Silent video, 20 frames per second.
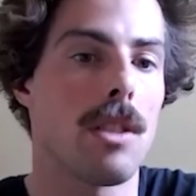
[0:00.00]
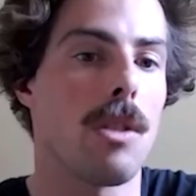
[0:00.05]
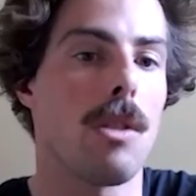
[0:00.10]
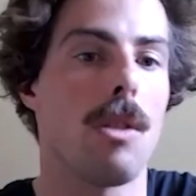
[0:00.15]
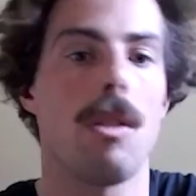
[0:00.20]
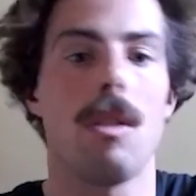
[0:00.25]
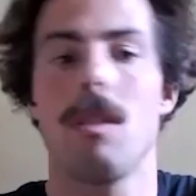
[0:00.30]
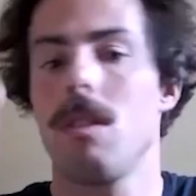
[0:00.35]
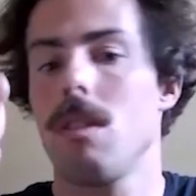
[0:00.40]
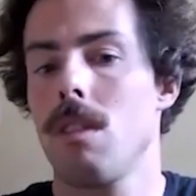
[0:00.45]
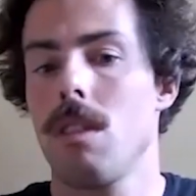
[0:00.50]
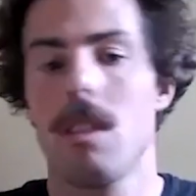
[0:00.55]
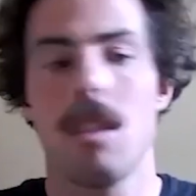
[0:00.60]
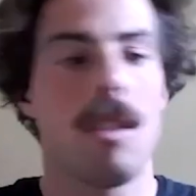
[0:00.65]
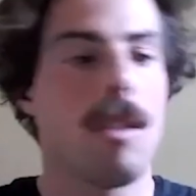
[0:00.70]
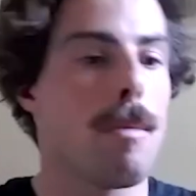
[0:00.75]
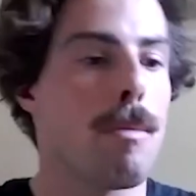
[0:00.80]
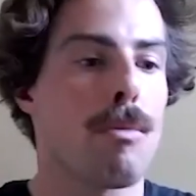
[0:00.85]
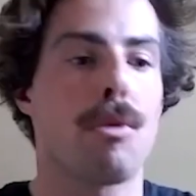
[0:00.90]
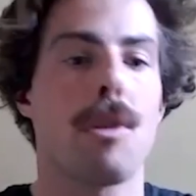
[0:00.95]
So
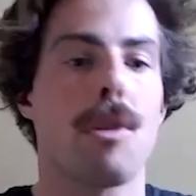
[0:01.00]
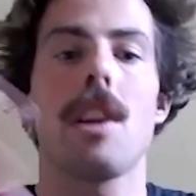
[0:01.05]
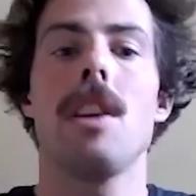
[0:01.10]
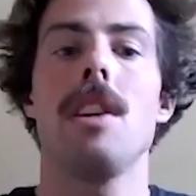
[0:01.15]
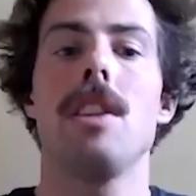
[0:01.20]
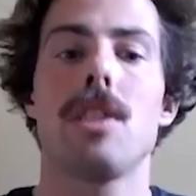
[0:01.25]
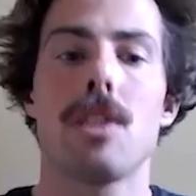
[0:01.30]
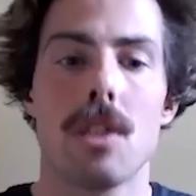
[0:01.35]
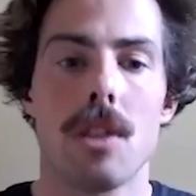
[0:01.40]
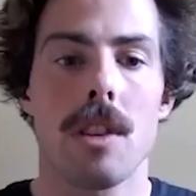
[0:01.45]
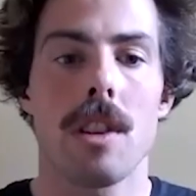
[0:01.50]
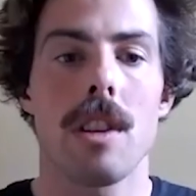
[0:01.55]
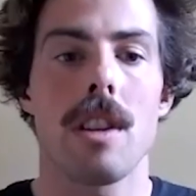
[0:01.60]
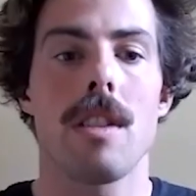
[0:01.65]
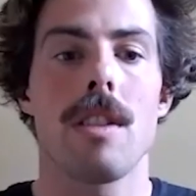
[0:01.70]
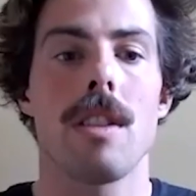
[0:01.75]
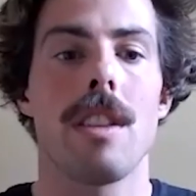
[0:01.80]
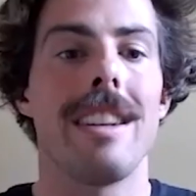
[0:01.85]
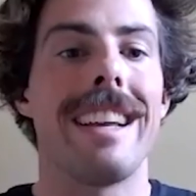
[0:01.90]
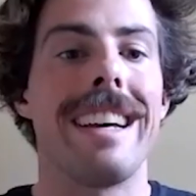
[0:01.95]
prehistory
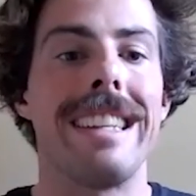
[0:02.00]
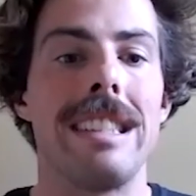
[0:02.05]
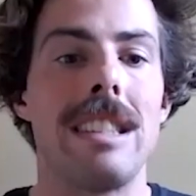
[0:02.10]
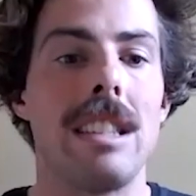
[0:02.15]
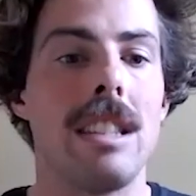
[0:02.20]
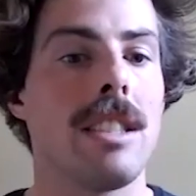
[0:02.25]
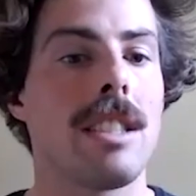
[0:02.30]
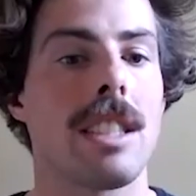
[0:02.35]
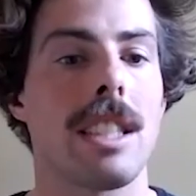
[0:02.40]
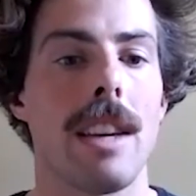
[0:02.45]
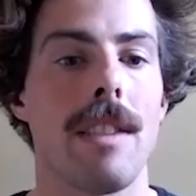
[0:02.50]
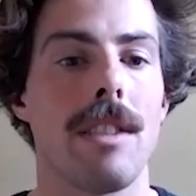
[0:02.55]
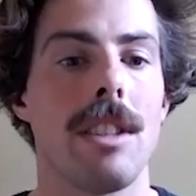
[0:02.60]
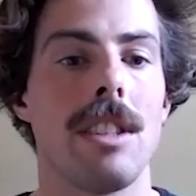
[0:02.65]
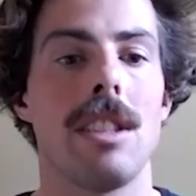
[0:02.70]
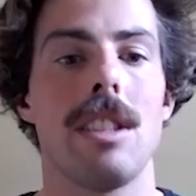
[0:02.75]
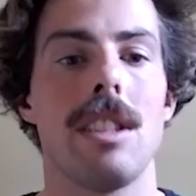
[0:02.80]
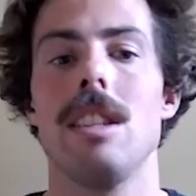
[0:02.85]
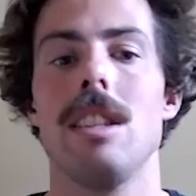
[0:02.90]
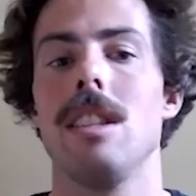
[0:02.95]
in the
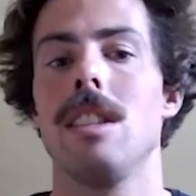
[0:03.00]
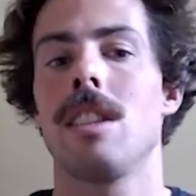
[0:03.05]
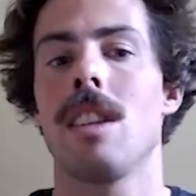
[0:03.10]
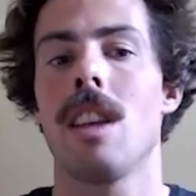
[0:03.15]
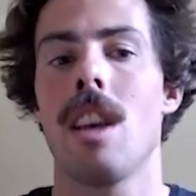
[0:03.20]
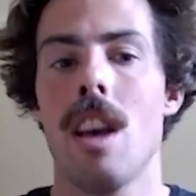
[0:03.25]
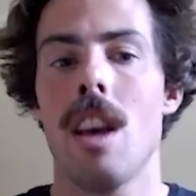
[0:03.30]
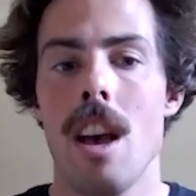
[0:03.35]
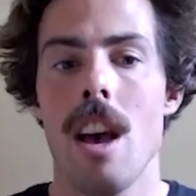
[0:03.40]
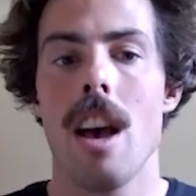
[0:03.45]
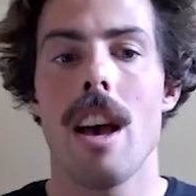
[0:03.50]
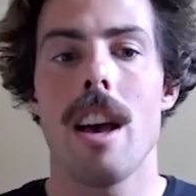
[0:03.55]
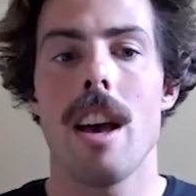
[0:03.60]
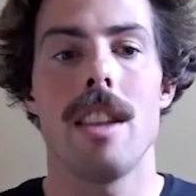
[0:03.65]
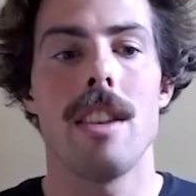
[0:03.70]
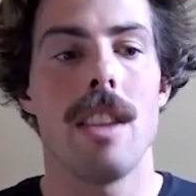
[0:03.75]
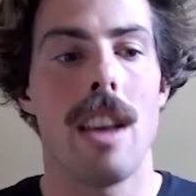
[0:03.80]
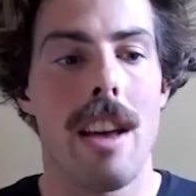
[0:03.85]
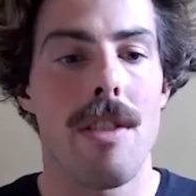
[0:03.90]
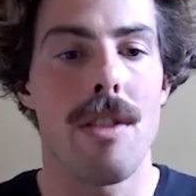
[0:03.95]
1970s,
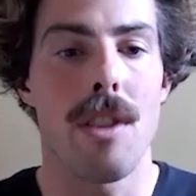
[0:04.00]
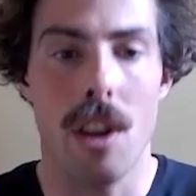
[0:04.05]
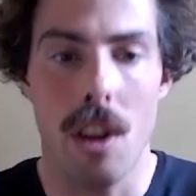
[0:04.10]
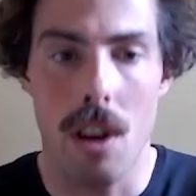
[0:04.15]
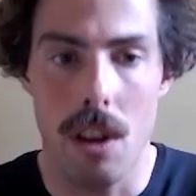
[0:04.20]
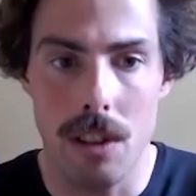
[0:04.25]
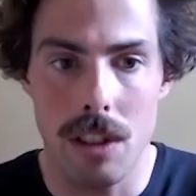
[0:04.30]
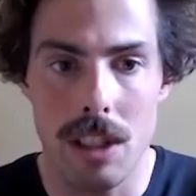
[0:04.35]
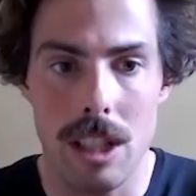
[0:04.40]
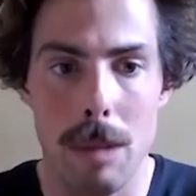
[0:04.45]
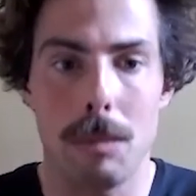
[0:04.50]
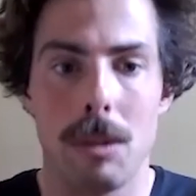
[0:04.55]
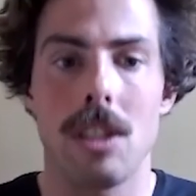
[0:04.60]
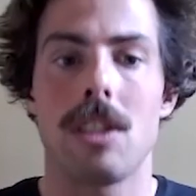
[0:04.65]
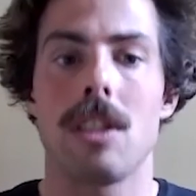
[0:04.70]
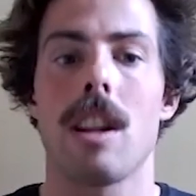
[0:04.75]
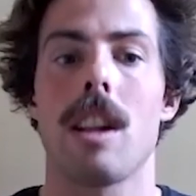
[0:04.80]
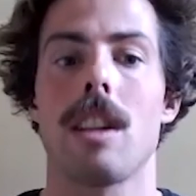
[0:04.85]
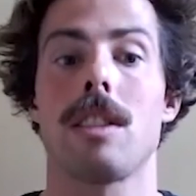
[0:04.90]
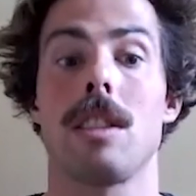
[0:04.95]
and, and the concept
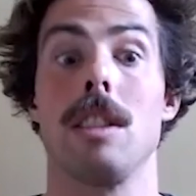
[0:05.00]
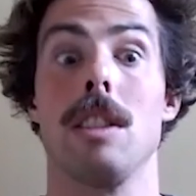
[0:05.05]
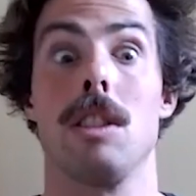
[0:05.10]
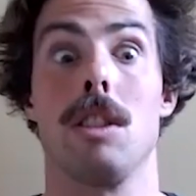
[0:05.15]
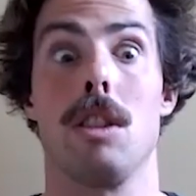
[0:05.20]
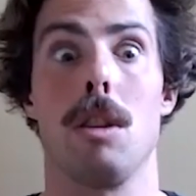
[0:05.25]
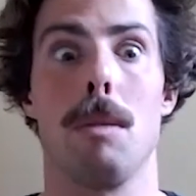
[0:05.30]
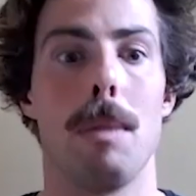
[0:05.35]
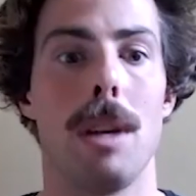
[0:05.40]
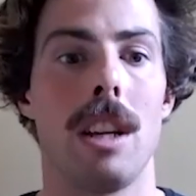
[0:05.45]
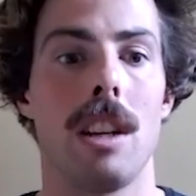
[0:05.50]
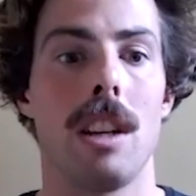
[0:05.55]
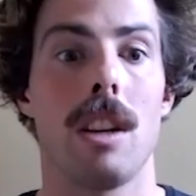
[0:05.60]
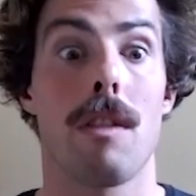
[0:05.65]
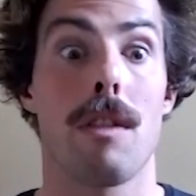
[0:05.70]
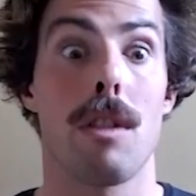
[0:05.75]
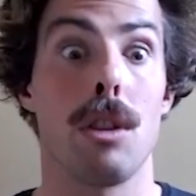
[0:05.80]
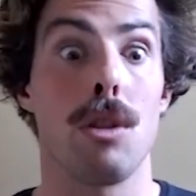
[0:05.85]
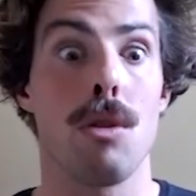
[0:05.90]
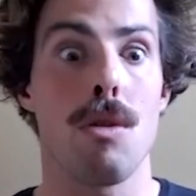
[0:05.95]
itself since the beginning
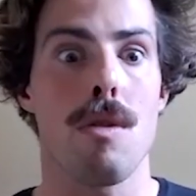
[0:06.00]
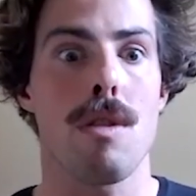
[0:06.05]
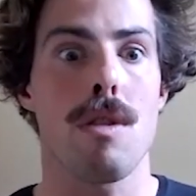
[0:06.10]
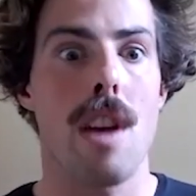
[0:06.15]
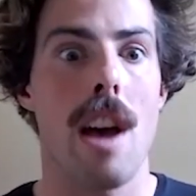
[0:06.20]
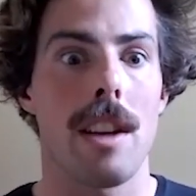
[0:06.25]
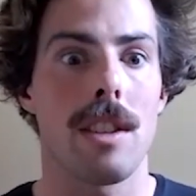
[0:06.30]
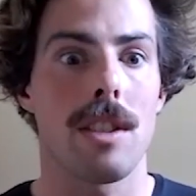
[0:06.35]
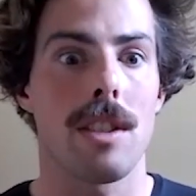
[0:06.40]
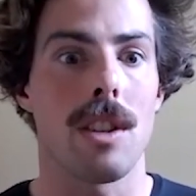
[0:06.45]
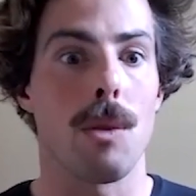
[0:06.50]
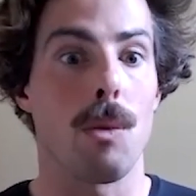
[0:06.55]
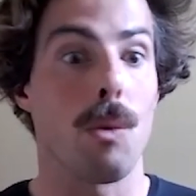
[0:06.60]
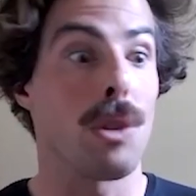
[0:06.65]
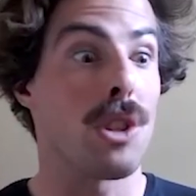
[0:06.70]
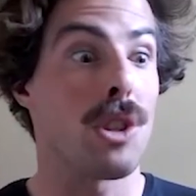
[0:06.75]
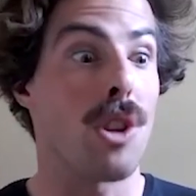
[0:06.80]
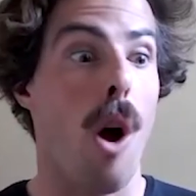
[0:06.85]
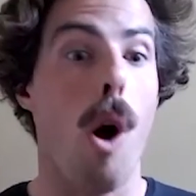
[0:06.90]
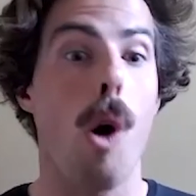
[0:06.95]
of the 2000
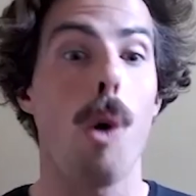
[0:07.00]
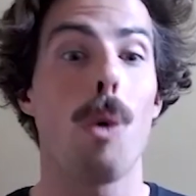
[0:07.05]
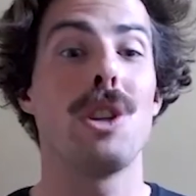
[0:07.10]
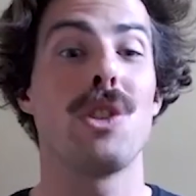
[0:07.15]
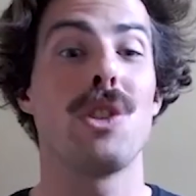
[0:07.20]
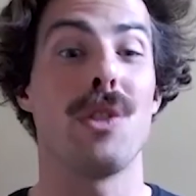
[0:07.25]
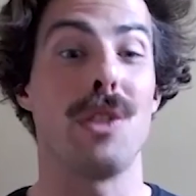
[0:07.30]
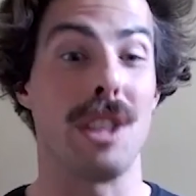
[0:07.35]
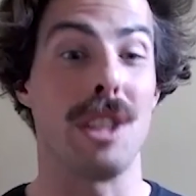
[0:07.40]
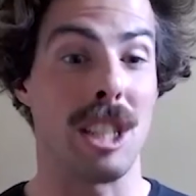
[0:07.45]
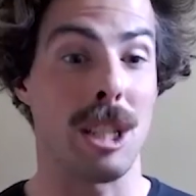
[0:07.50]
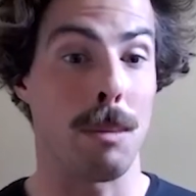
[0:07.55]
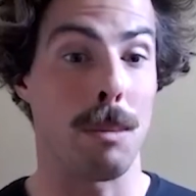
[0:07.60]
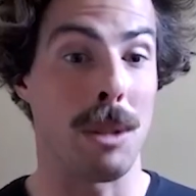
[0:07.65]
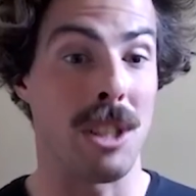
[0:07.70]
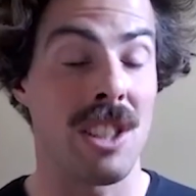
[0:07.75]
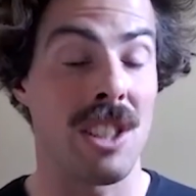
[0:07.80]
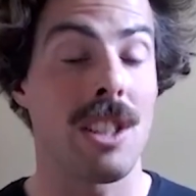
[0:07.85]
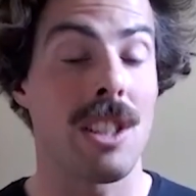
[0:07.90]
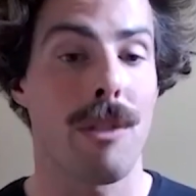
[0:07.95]
was always very
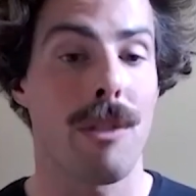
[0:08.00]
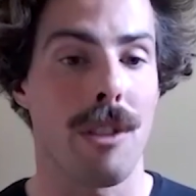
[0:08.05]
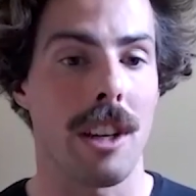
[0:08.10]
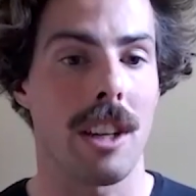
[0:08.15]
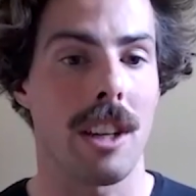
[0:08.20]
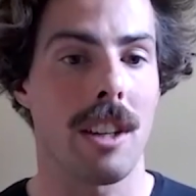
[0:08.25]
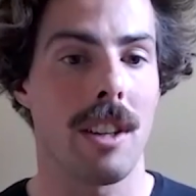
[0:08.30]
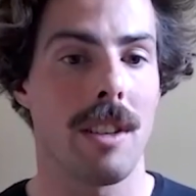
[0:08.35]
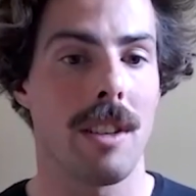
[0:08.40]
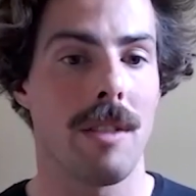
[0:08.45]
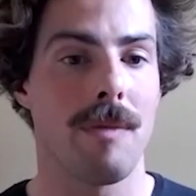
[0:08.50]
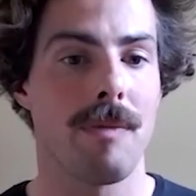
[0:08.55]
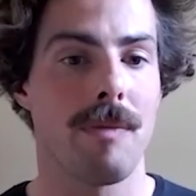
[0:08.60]
specific